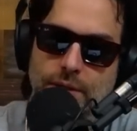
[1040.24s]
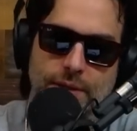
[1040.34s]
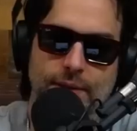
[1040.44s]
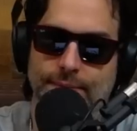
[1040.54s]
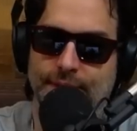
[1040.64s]

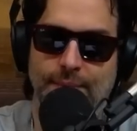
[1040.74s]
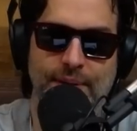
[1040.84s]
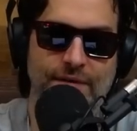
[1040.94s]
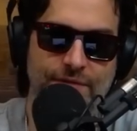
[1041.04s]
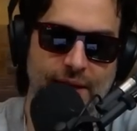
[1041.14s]
The they
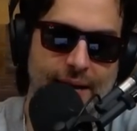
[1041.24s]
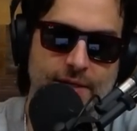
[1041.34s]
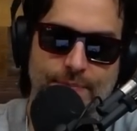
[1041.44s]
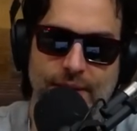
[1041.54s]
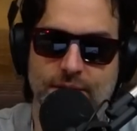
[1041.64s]
pay for the
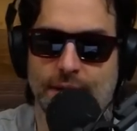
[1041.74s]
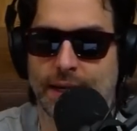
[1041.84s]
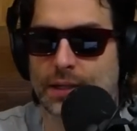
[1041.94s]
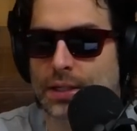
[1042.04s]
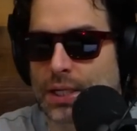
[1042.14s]
ad space,
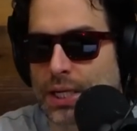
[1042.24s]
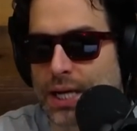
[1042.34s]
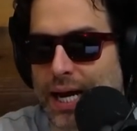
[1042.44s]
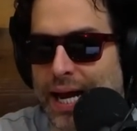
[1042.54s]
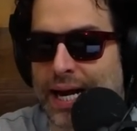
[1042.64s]
right?
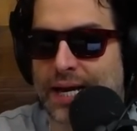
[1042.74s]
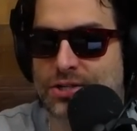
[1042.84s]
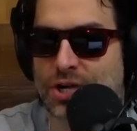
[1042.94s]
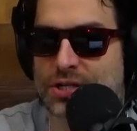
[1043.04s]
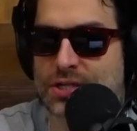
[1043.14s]
And I
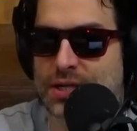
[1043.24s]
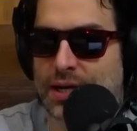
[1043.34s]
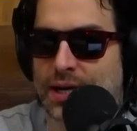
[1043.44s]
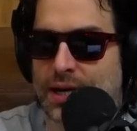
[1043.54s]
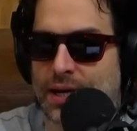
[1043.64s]
just
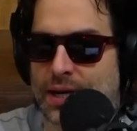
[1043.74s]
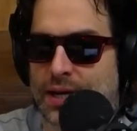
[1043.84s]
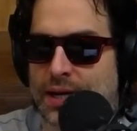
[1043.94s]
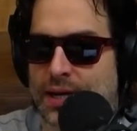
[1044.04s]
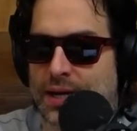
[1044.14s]

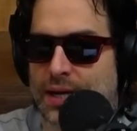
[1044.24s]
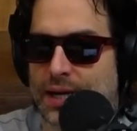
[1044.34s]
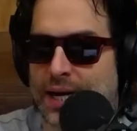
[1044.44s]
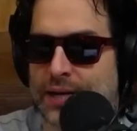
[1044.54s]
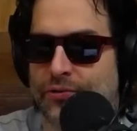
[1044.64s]
uh
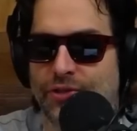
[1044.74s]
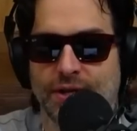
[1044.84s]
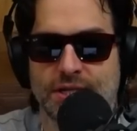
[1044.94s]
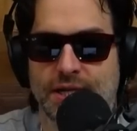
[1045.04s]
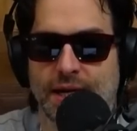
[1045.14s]
I don't
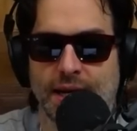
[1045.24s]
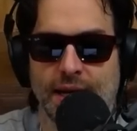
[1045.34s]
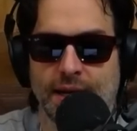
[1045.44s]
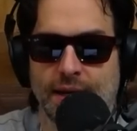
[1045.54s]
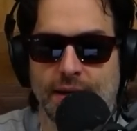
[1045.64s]
think
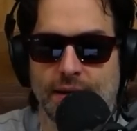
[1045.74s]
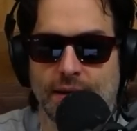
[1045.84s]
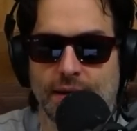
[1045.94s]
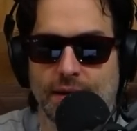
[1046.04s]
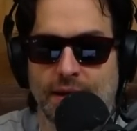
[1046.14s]
CNN
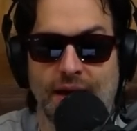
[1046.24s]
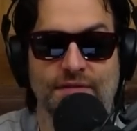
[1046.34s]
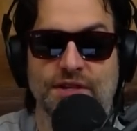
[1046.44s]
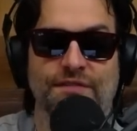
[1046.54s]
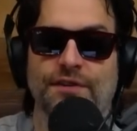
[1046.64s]

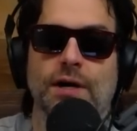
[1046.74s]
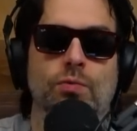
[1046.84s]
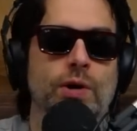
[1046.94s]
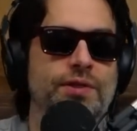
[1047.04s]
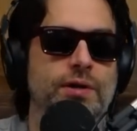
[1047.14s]
gives a fuck
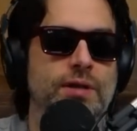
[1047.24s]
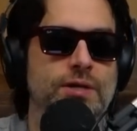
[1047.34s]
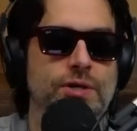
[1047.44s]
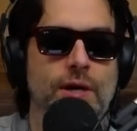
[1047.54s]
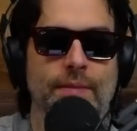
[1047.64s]
where their
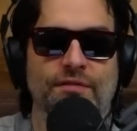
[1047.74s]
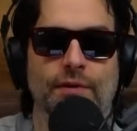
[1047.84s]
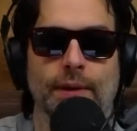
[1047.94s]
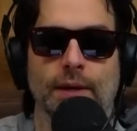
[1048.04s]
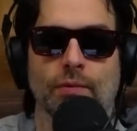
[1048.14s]
clicks are coming
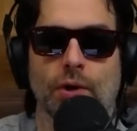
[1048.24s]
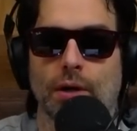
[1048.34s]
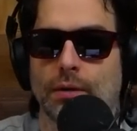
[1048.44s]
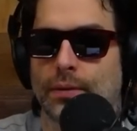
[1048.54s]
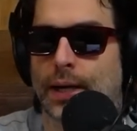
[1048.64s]
from anymore,
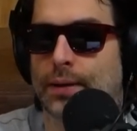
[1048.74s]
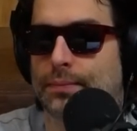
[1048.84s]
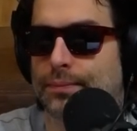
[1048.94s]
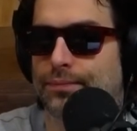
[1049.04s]
right?